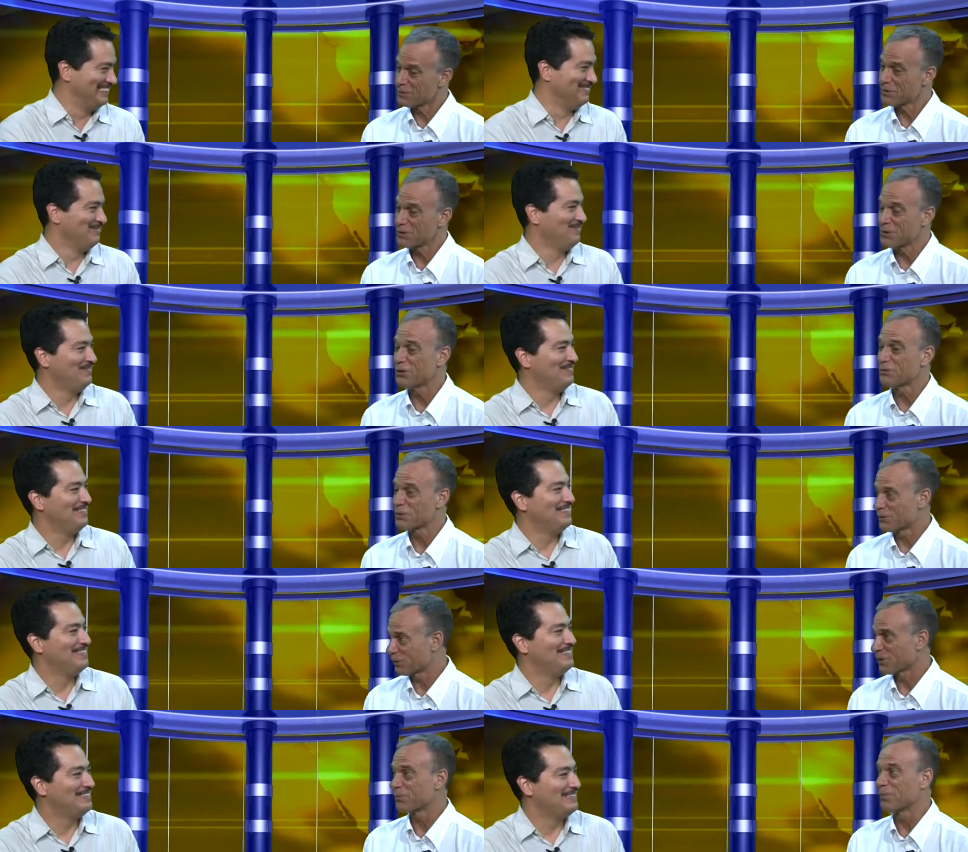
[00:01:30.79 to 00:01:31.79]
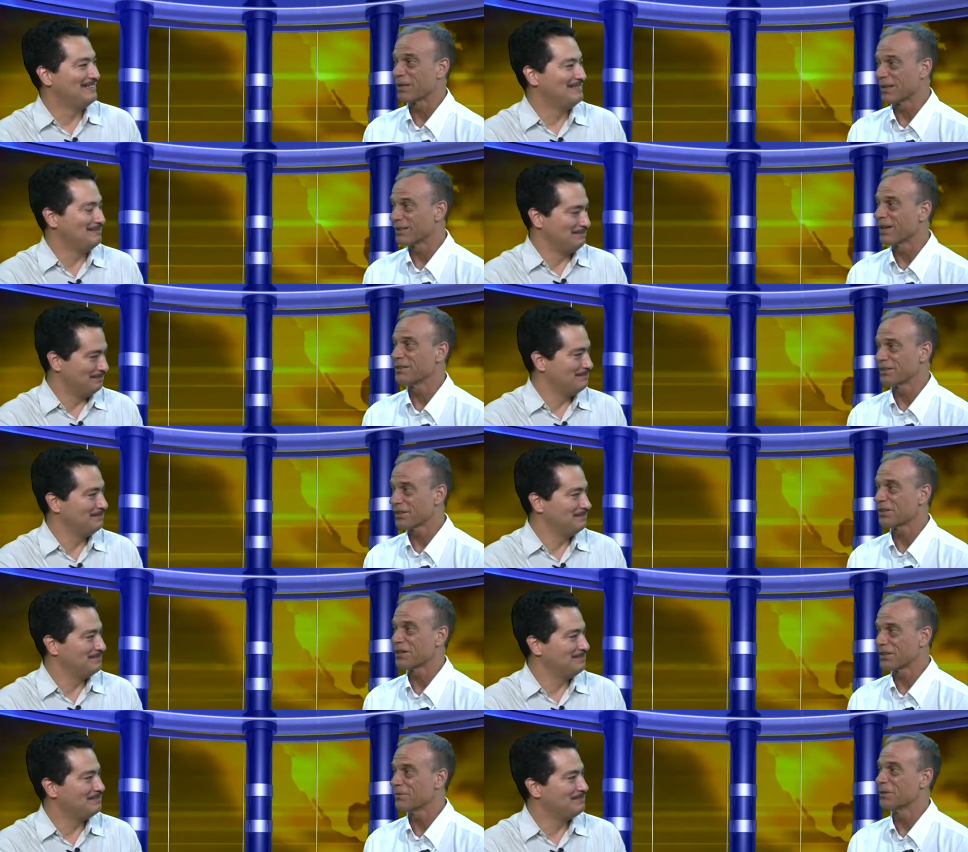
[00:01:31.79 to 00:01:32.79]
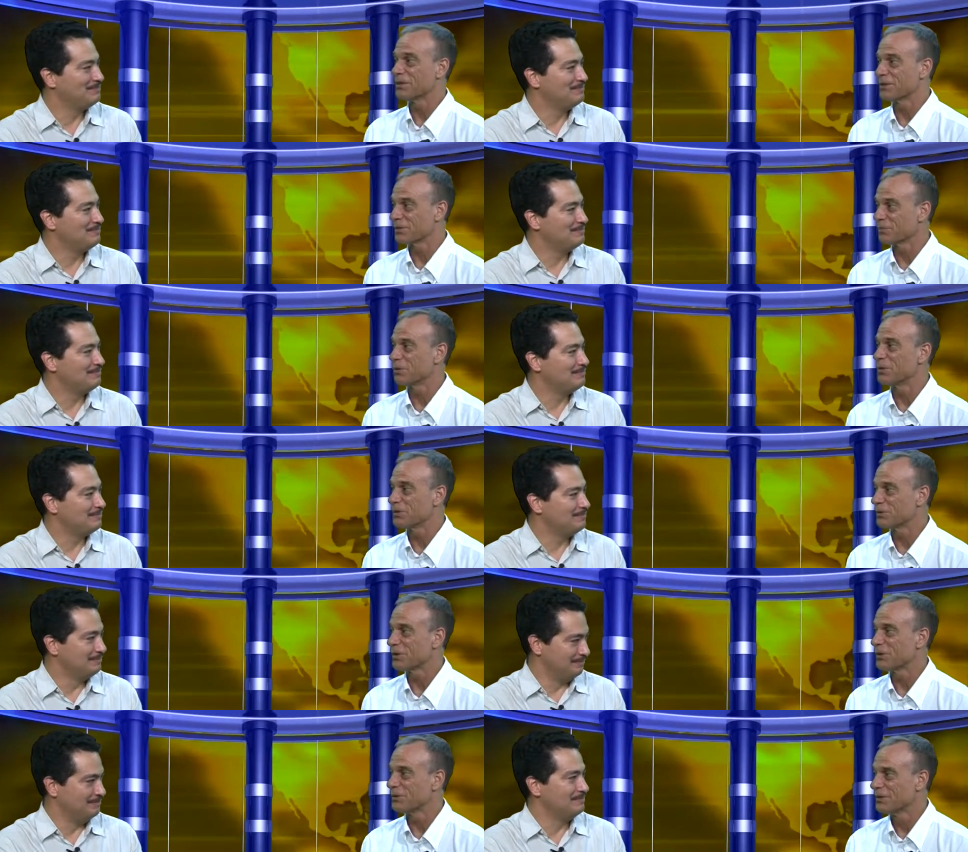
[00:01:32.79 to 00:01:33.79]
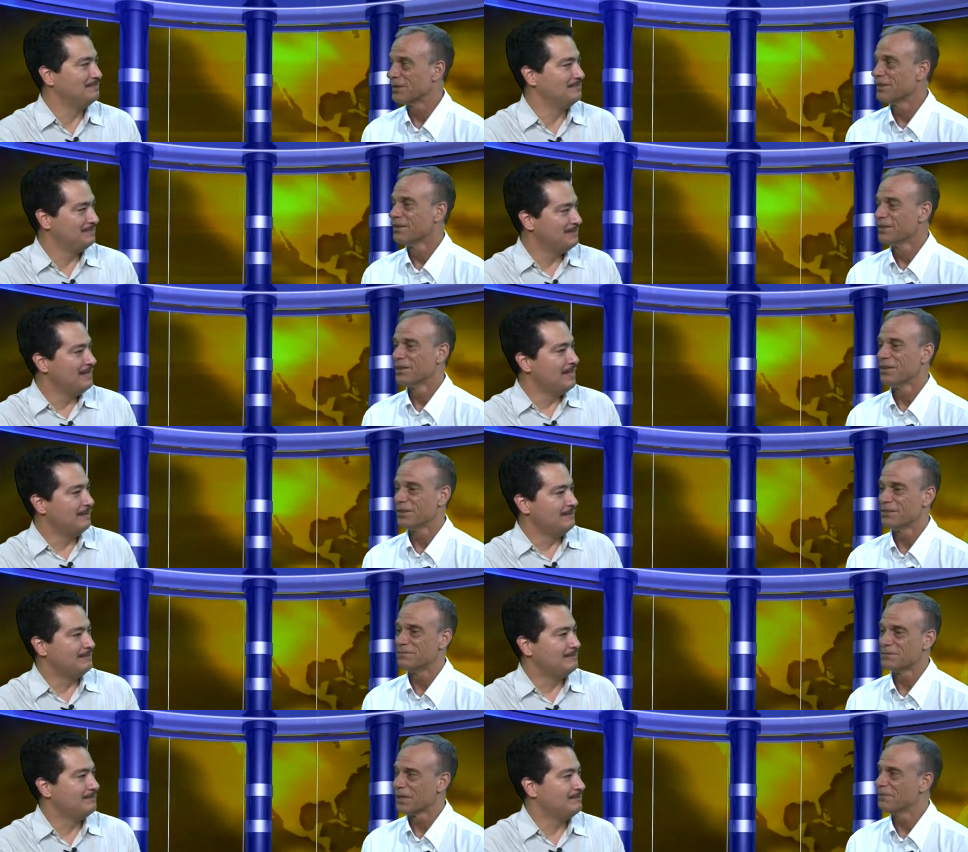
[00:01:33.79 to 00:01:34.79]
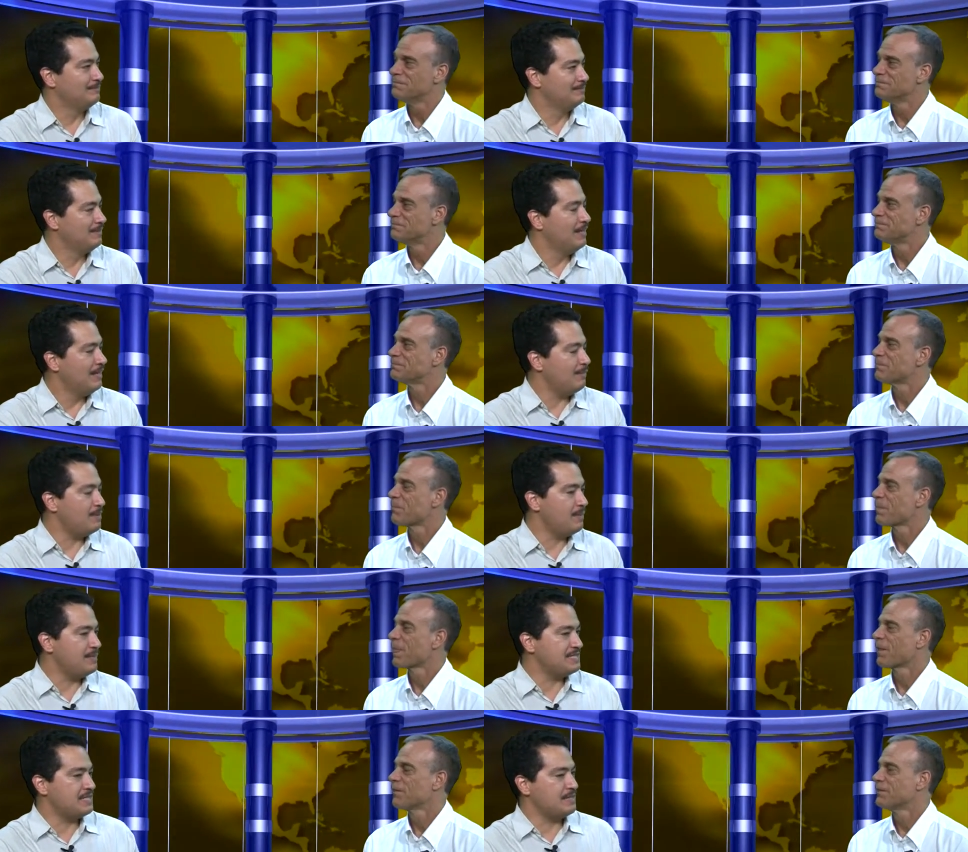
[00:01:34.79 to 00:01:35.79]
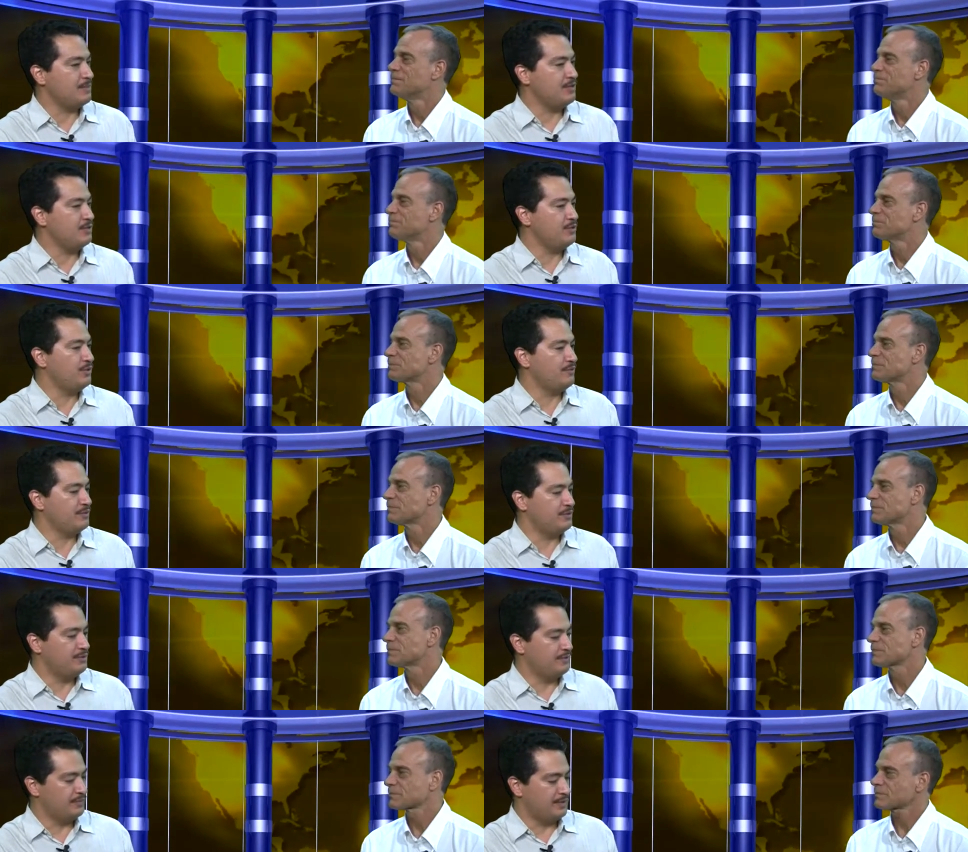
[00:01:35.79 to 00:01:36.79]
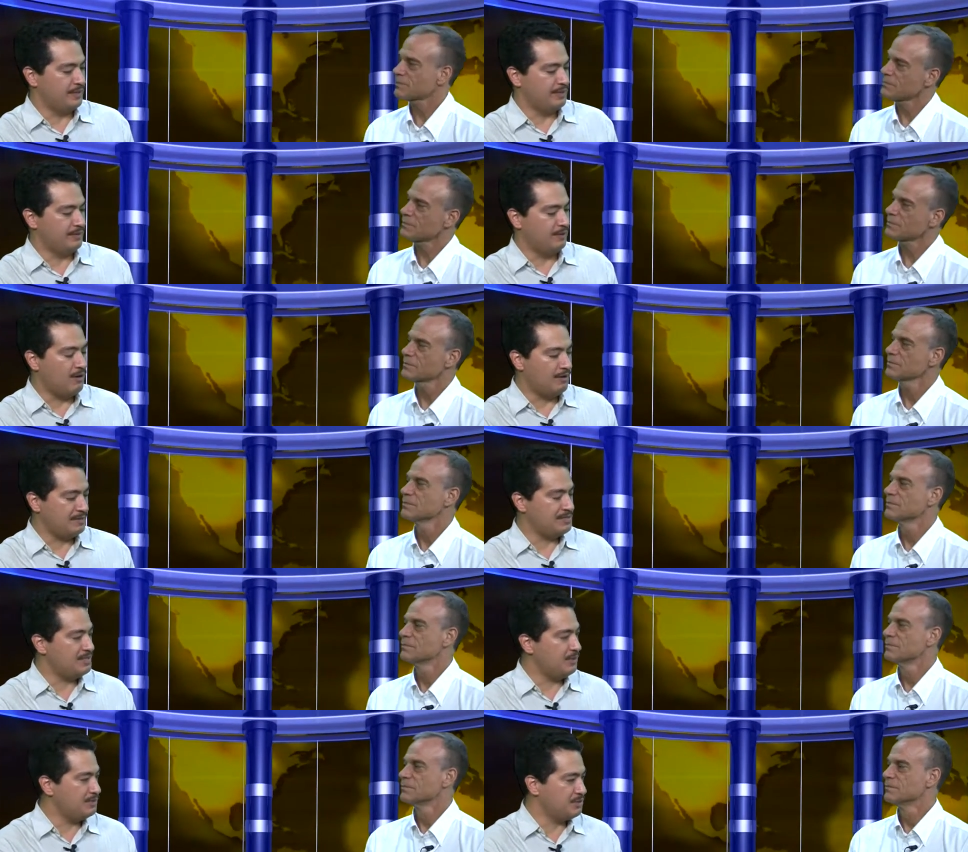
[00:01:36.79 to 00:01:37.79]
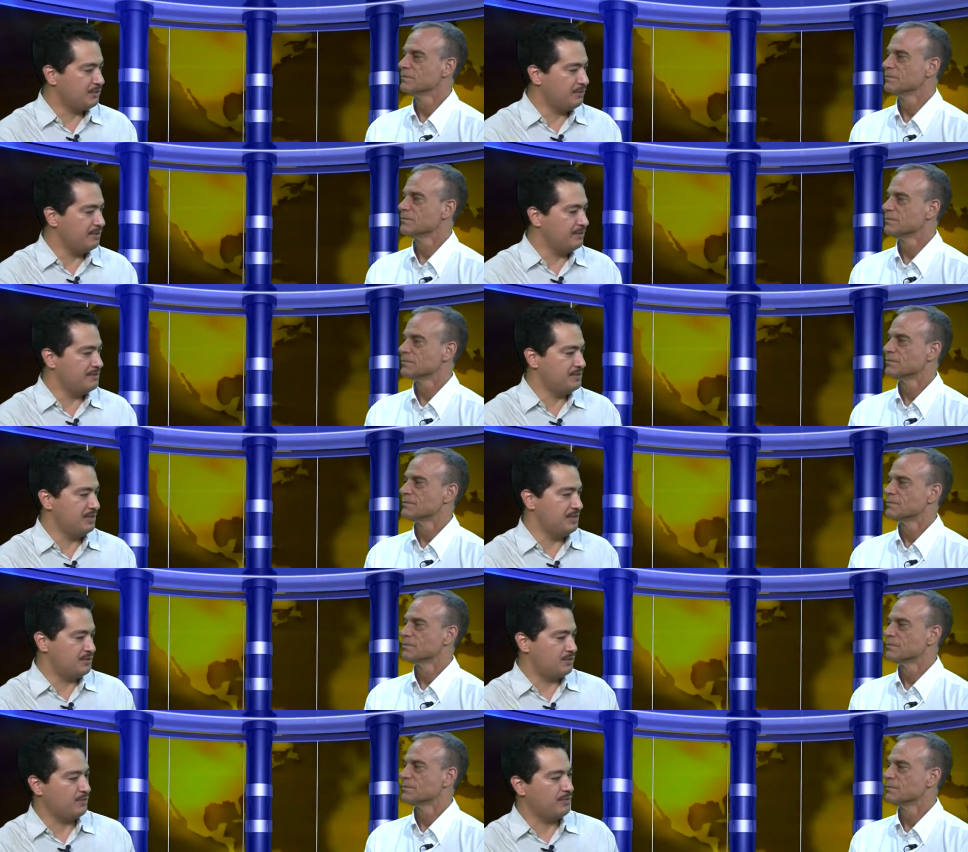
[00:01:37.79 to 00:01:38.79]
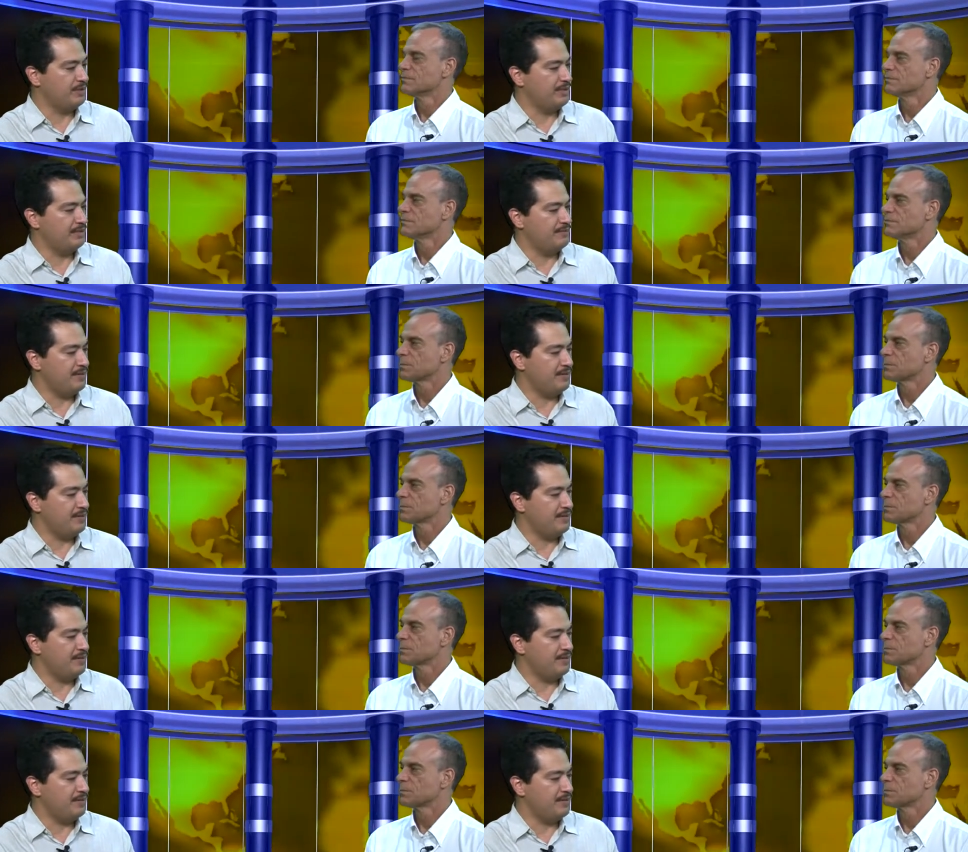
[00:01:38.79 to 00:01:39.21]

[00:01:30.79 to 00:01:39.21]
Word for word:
Speaker 1: really know for sure, but I, I think I am at this point,
Speaker 2: so, mm.
Speaker 1: um, yeah.
Speaker 2: I mean, that makes sense. I mean, you, you, have a, you have a long distinguished career as a historian of